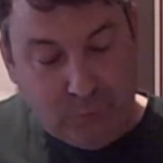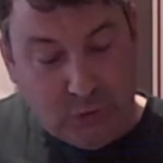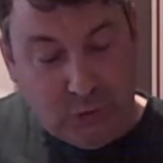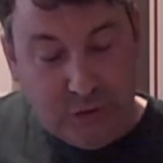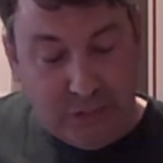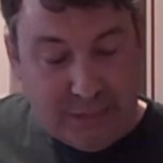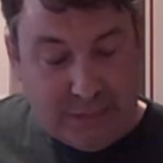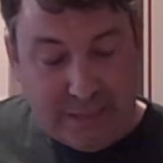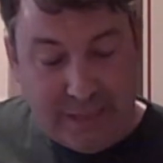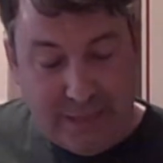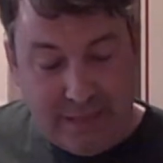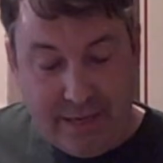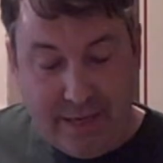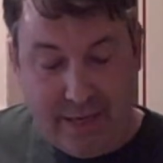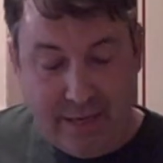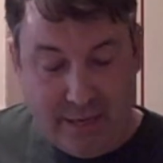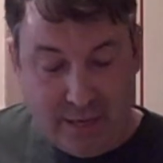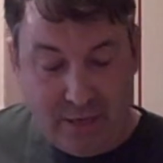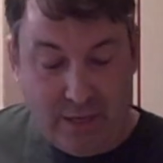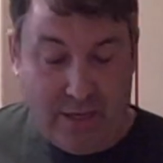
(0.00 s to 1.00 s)
So that's that.
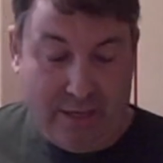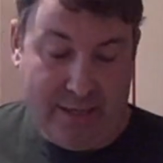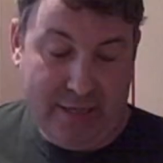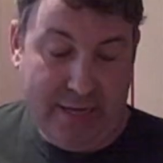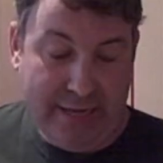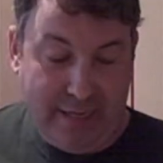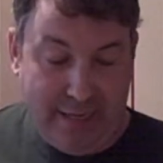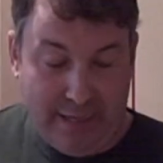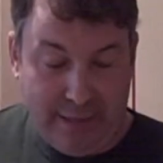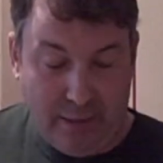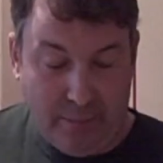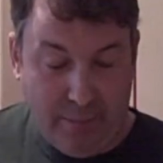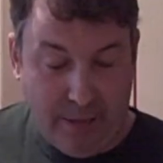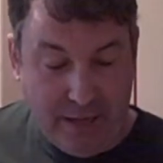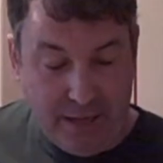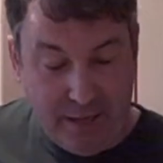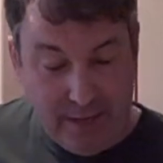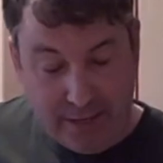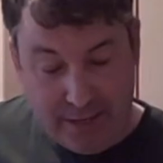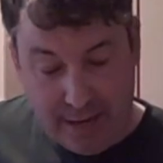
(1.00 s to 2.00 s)
Yeah, that's like a little
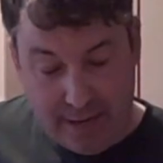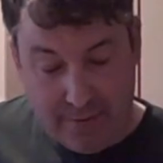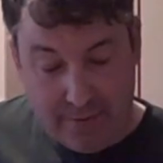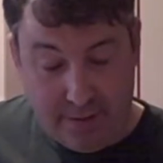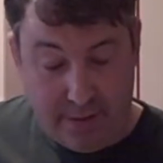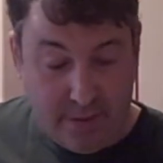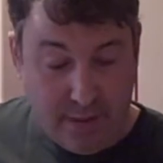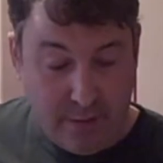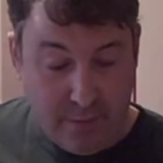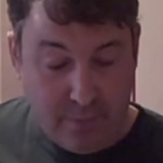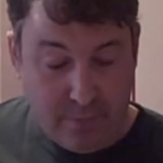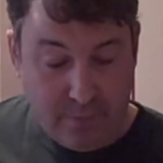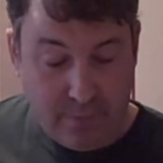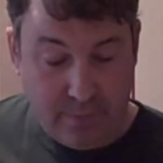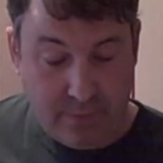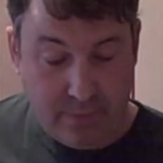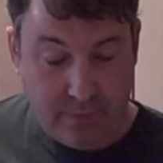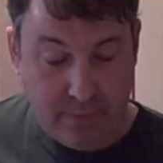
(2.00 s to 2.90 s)
bit, and then